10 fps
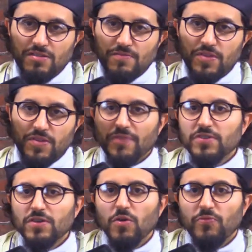You have
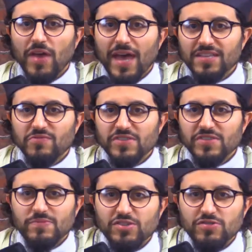to know if the
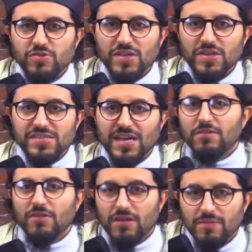activism that you're doing is halal
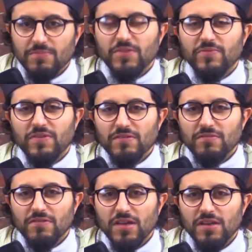or haram, even,
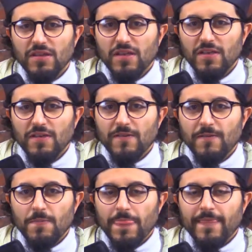right?
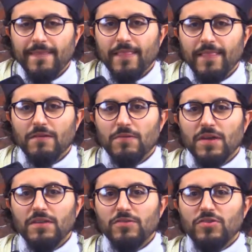
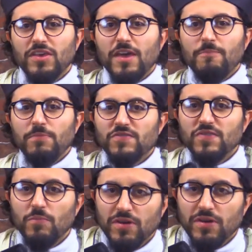Okay. You can't be
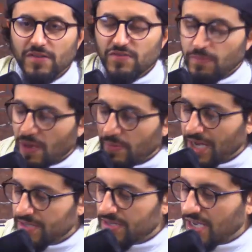someone, as Imam
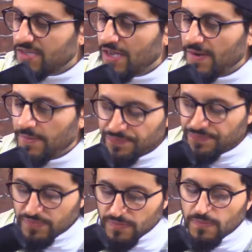al-Haddad said,
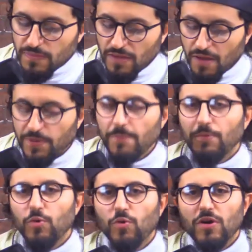
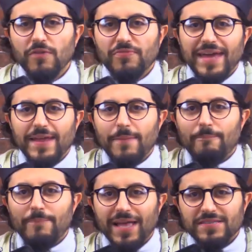people who are of that
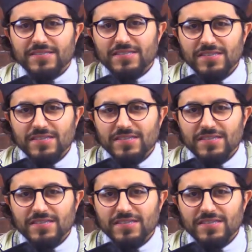imbalance,